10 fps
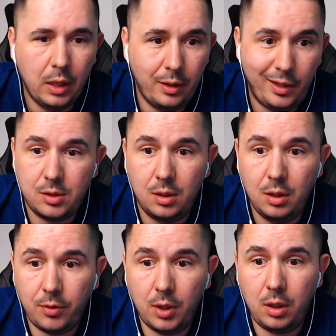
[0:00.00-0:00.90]
That's
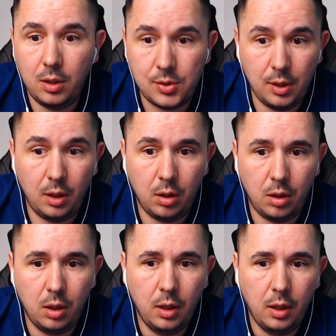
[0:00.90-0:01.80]
definitely a
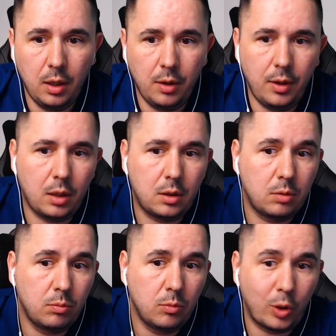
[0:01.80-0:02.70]
signal
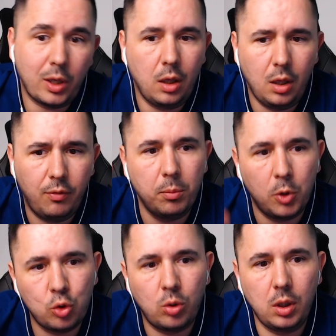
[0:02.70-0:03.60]
that, okay, if the
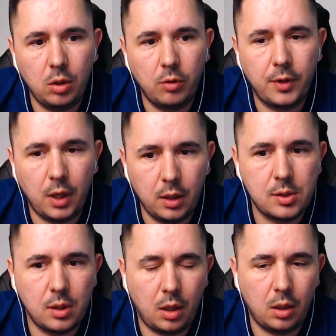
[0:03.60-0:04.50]
majority of
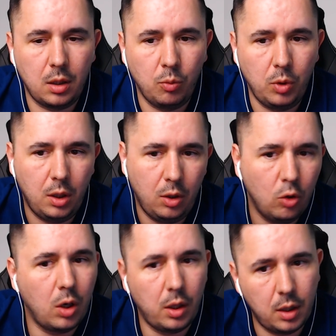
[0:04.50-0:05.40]
clicks are within
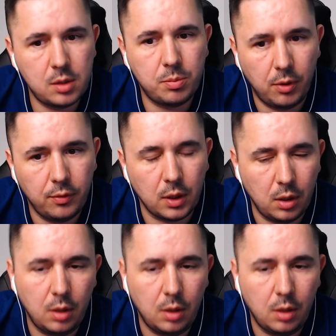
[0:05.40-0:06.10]
yoga, that's perfect.